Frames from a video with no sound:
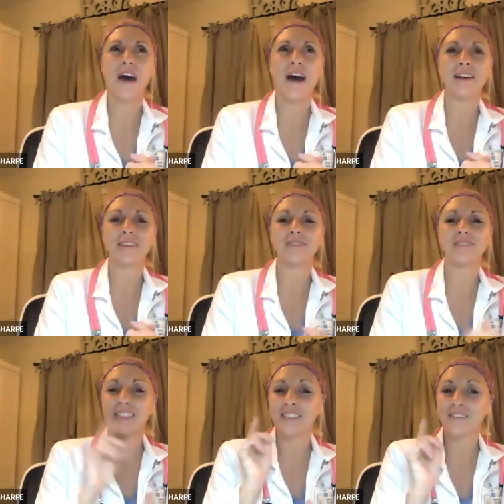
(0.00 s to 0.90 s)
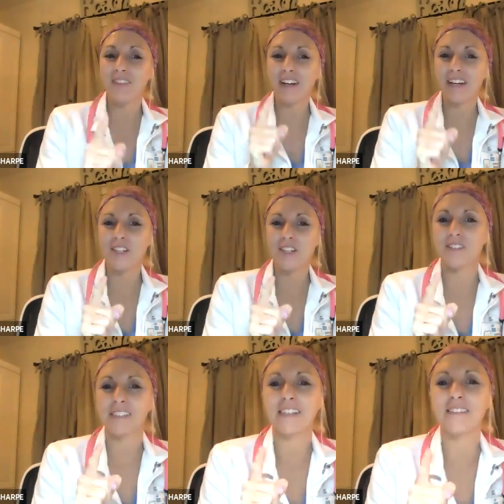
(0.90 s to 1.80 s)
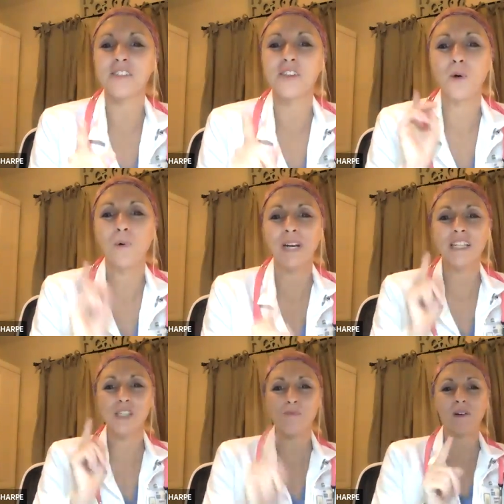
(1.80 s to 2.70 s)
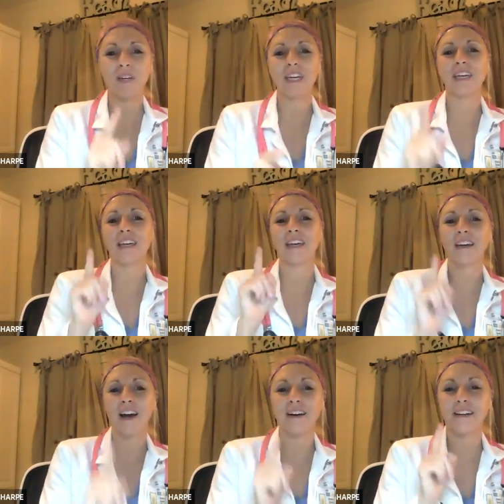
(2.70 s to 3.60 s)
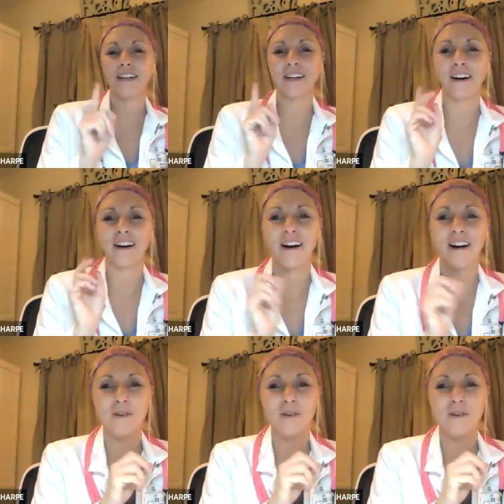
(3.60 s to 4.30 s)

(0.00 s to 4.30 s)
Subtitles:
that, it's very interesting. So quitting smoking can cut your